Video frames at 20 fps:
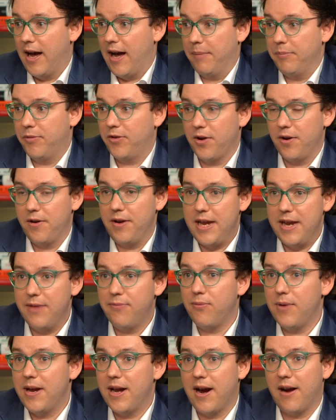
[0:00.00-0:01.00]
So
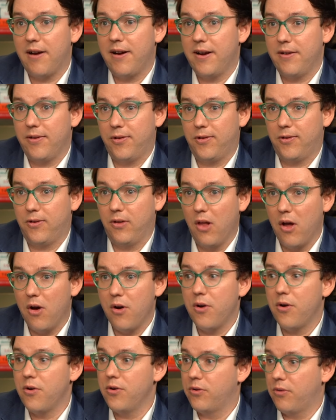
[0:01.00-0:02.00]
if we are in a
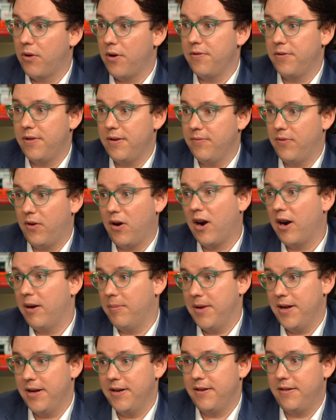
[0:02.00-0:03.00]
slow growth
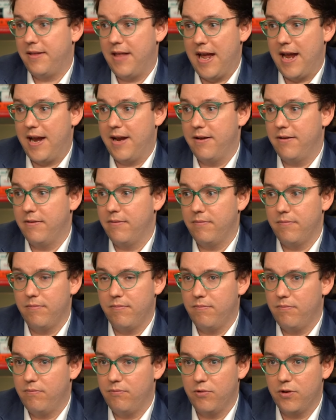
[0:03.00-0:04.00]
environment, then
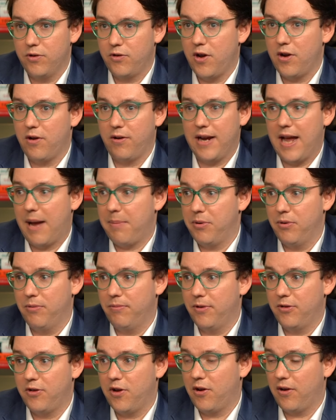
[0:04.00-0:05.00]
return on capital,
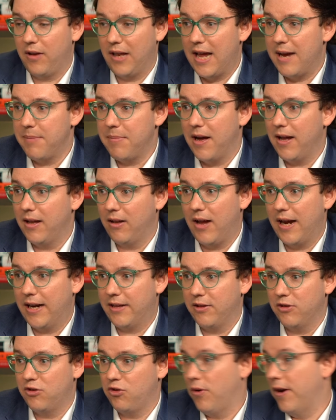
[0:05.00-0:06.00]
return on labor, like
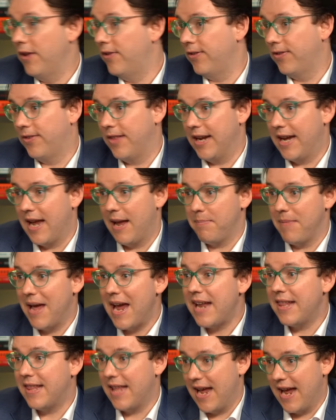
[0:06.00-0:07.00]
the choices that get
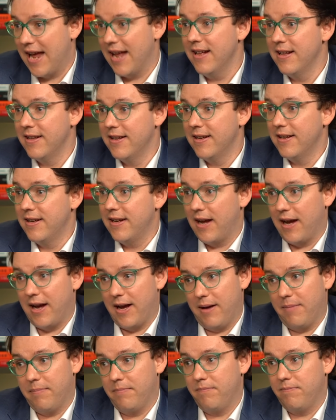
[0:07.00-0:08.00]
made there,
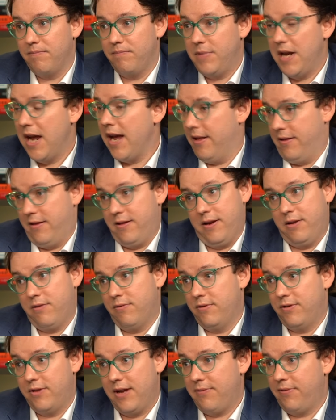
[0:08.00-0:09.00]
there
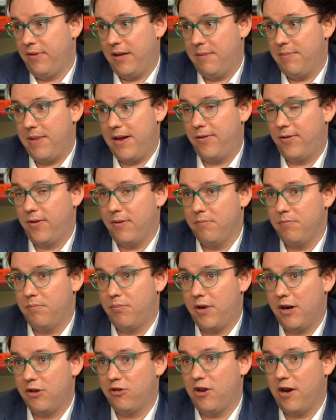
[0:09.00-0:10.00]
could definitely be some
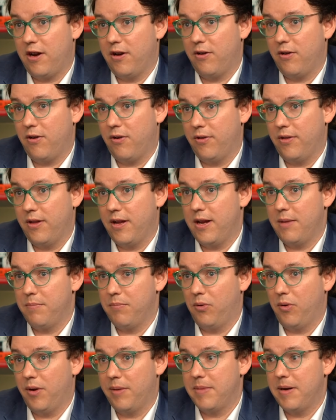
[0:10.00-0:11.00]
pressure on the
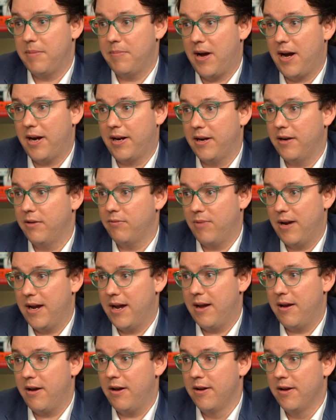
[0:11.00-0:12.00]
employment market
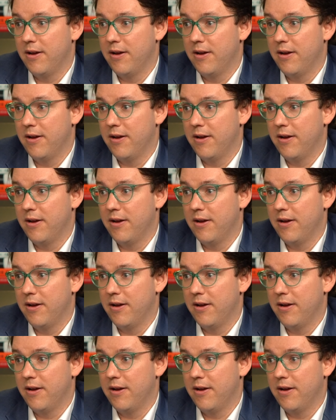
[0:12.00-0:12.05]
where